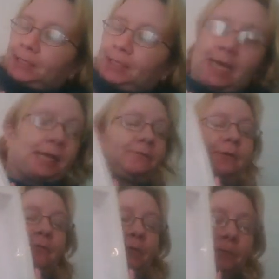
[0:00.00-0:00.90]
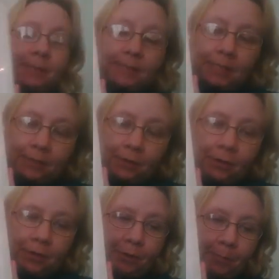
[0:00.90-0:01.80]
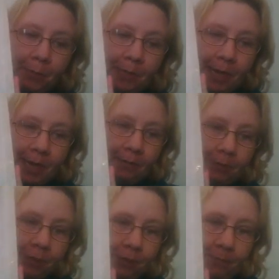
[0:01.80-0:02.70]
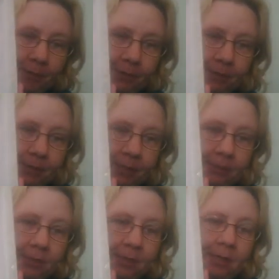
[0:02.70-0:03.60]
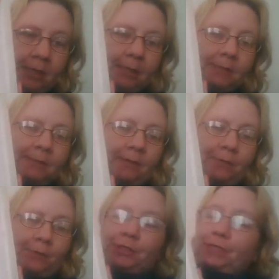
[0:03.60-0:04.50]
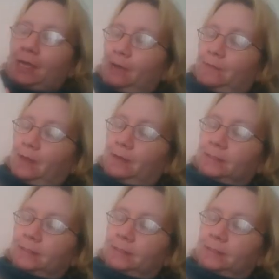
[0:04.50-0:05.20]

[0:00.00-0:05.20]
She had red roses in her bouquet when she got married to Dad, so I thought she'd like that.